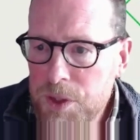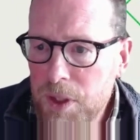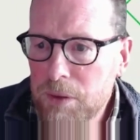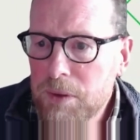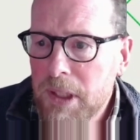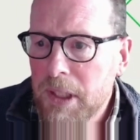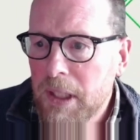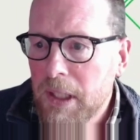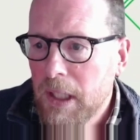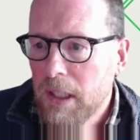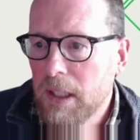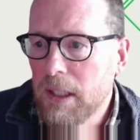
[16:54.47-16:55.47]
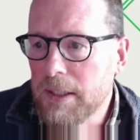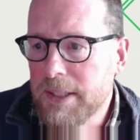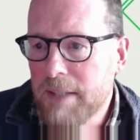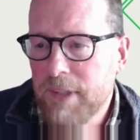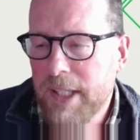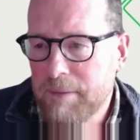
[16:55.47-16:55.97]
So
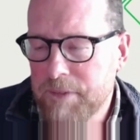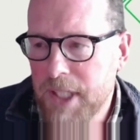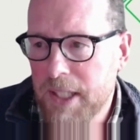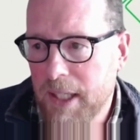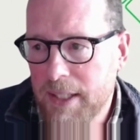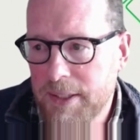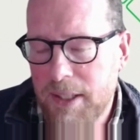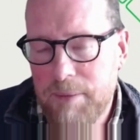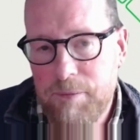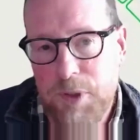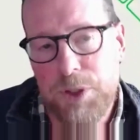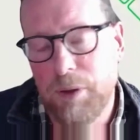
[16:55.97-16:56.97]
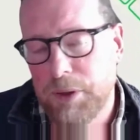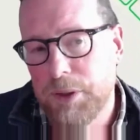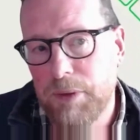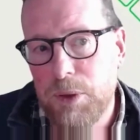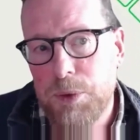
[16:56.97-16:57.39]
definitely have dedicated infrastructure.